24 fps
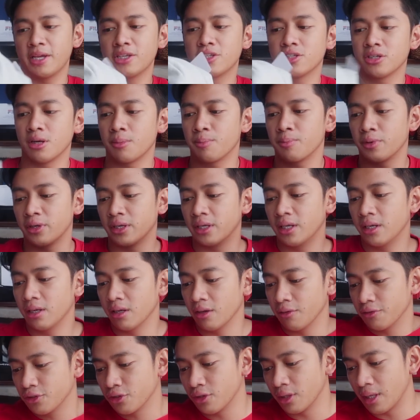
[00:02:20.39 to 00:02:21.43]
Pen Shop really
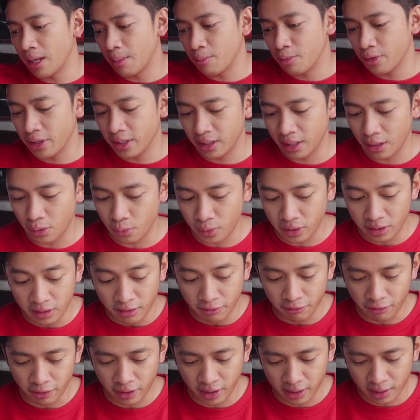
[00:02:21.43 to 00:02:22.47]
loves collaborating with
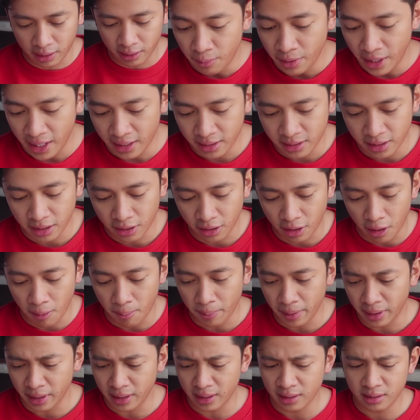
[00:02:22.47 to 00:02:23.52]
different brands and
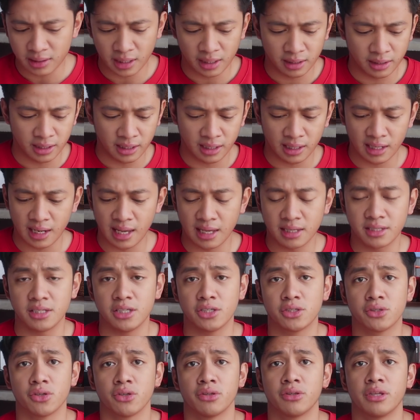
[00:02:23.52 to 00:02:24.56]
companies. I think last
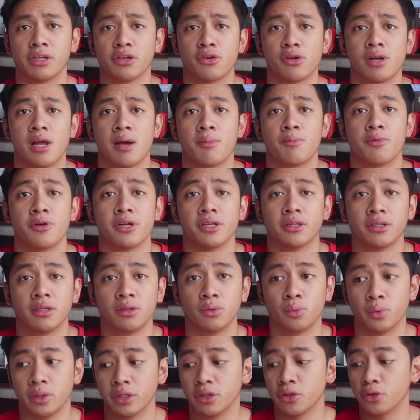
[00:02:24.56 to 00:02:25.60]
season they
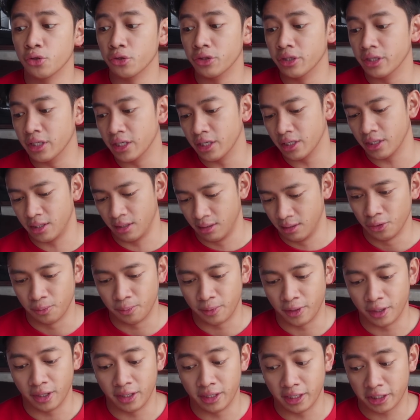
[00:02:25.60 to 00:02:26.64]
collaborated with Goodyear.
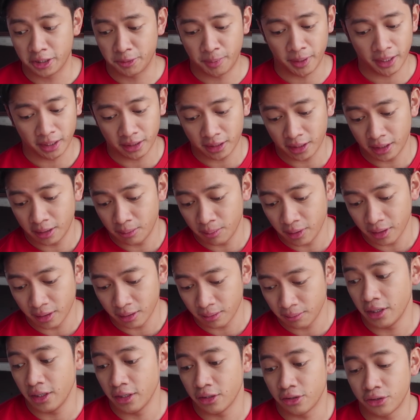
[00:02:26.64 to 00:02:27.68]
Super unexpected,
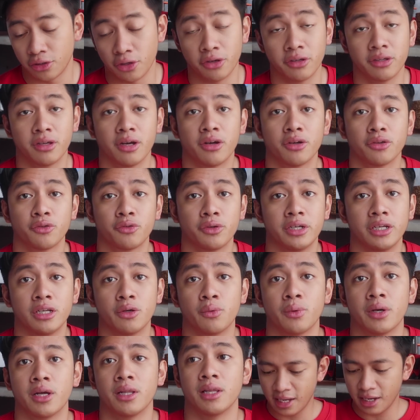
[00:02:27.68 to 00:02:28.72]
but it turned out
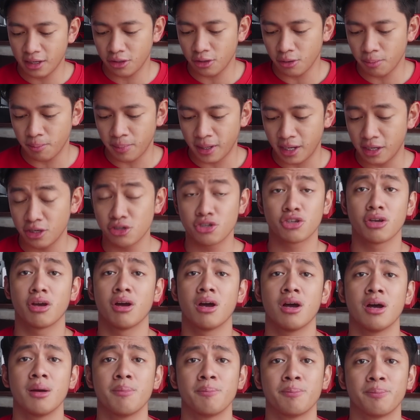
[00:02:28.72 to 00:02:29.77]
really well. Thank you, Pen
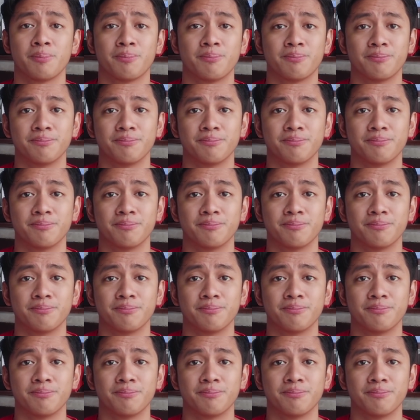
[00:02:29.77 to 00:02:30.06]
Shop!